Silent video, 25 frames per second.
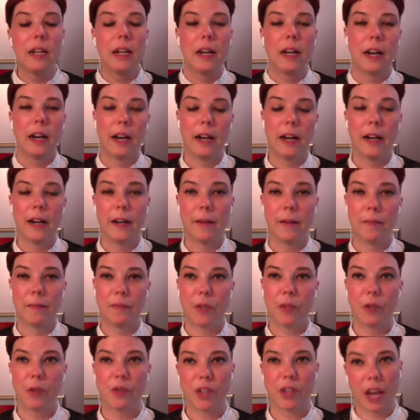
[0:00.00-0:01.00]

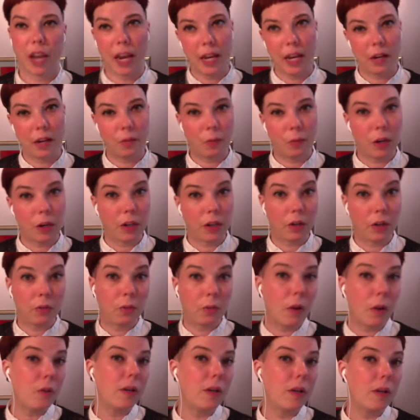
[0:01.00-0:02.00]
You take what you
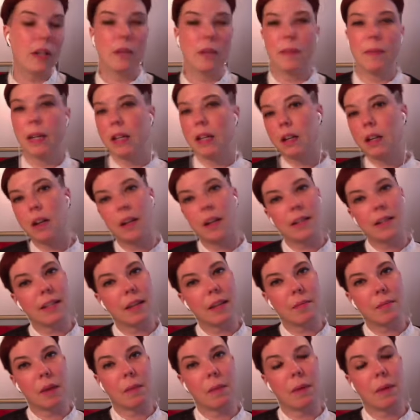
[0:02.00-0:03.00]
wrote and you make a
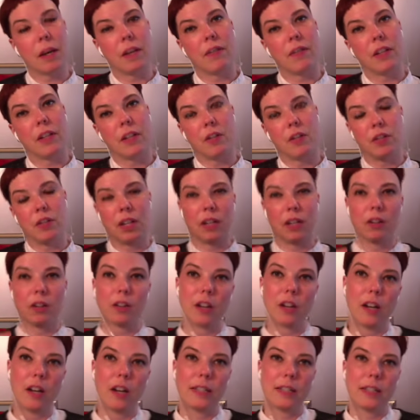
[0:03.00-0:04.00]
concept map out of it. You take your
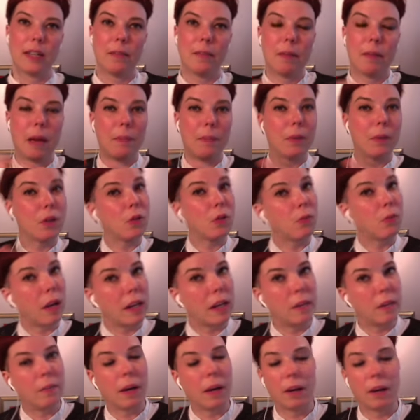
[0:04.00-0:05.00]
concept map and you
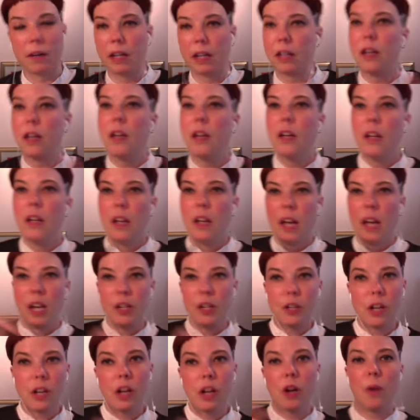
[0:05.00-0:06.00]
write about it. And
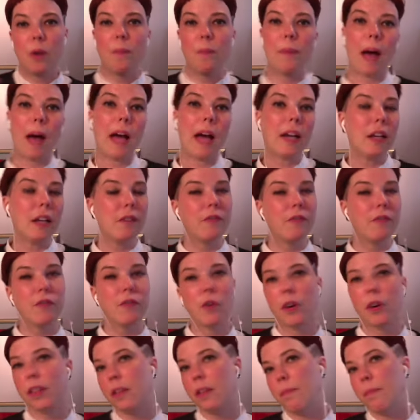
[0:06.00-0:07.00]
you can go back and
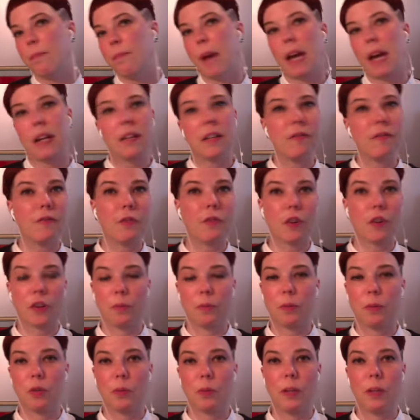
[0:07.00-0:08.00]
forth
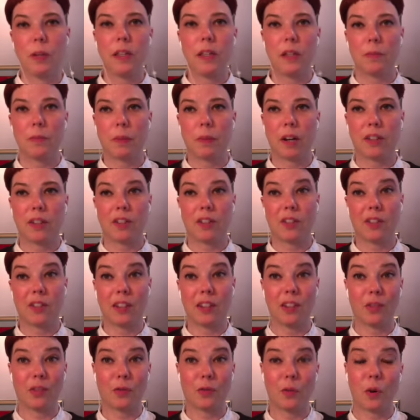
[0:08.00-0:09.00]
between these
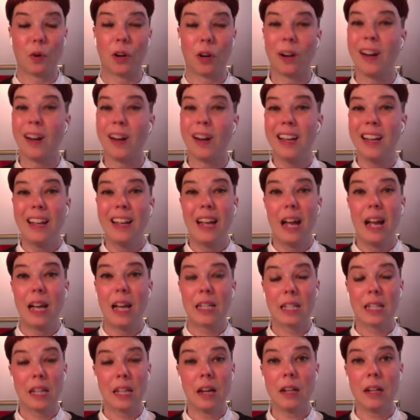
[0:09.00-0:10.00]
processes for
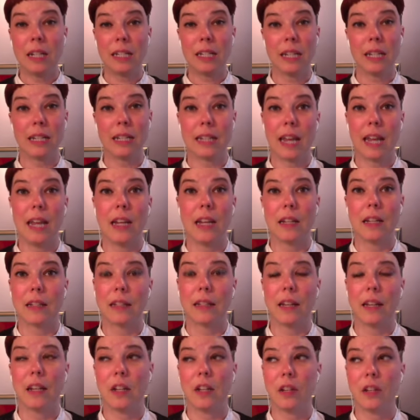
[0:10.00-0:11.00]
as long as it takes.
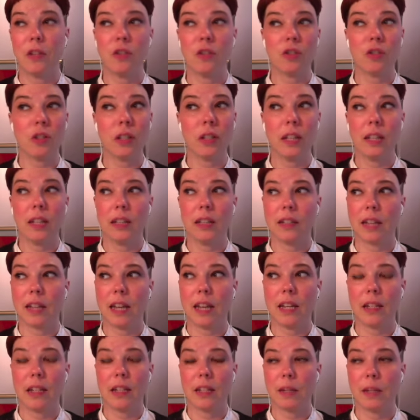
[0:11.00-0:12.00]
It usually
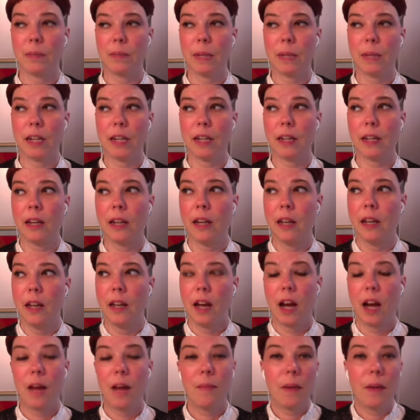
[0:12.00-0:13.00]
takes me,
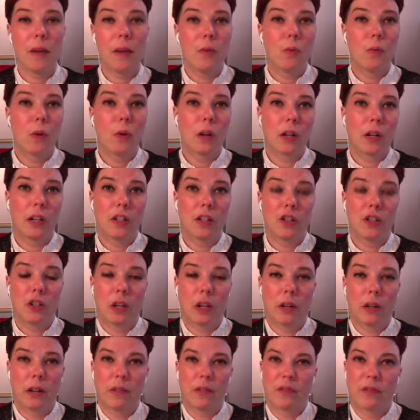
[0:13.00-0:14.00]
I might work on
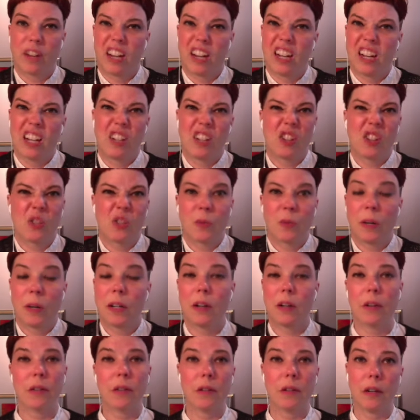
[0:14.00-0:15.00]
generative writing 20
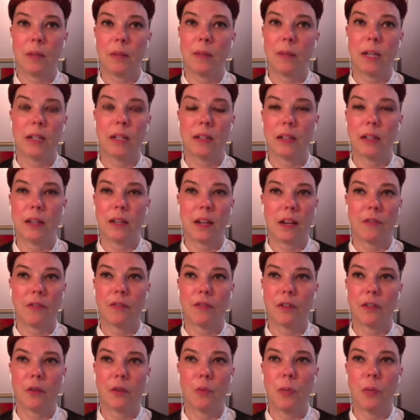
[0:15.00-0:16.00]
or 30 minutes a day
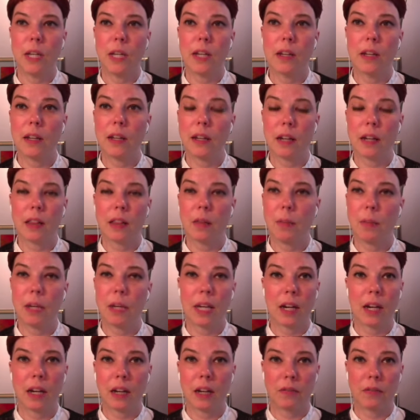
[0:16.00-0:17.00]
for a week at the
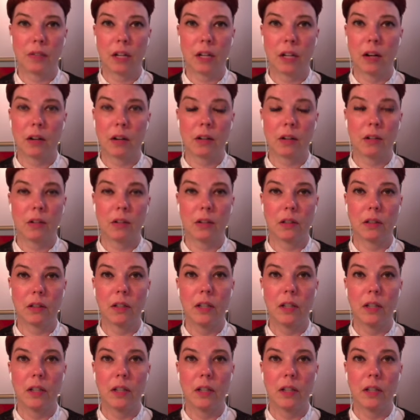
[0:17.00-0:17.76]
beginning of an article.